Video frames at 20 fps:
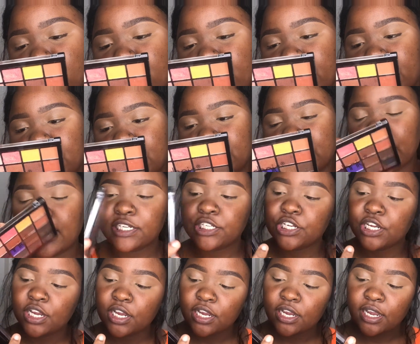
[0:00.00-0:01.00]

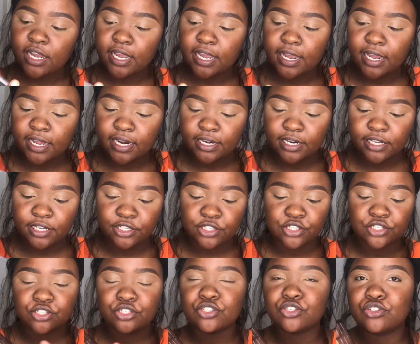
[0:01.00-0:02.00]
Trendsetter and
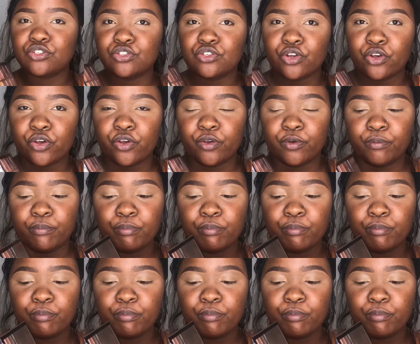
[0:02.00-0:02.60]
it's so